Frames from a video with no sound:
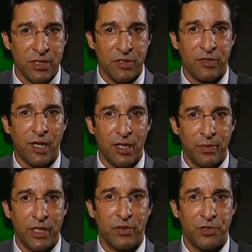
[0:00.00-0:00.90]

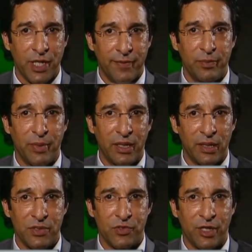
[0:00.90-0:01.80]
retirement or Javed
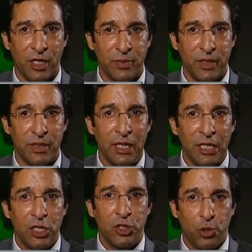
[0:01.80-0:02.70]
Miandad's retirement,
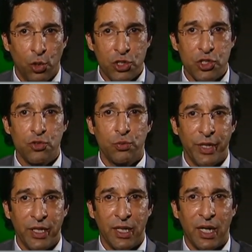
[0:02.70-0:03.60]
those two
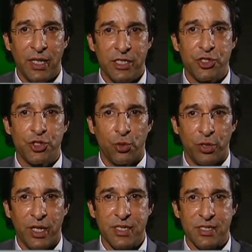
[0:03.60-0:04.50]
main guys
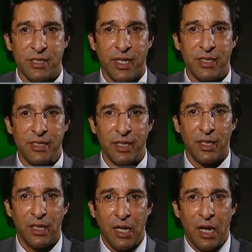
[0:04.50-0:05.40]
showed us that uh,
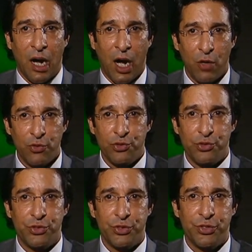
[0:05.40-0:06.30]
how to
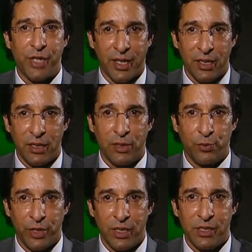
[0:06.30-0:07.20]
tackle the
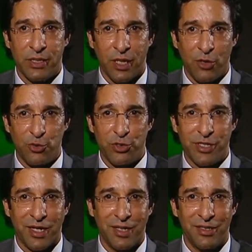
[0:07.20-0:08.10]
world, how to
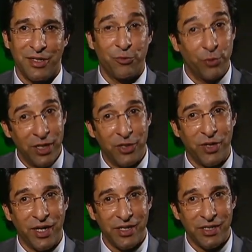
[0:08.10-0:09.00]
tackle the world
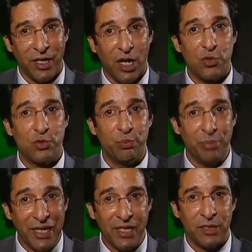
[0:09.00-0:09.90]
cricket, and how to
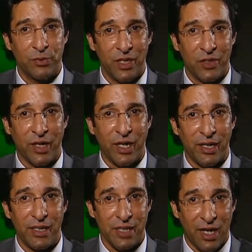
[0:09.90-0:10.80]
beat the world cricket.
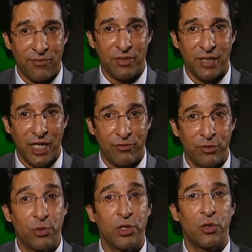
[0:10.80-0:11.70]
And after that, we
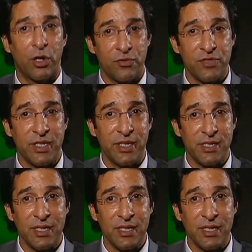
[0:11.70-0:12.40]
won a lot of series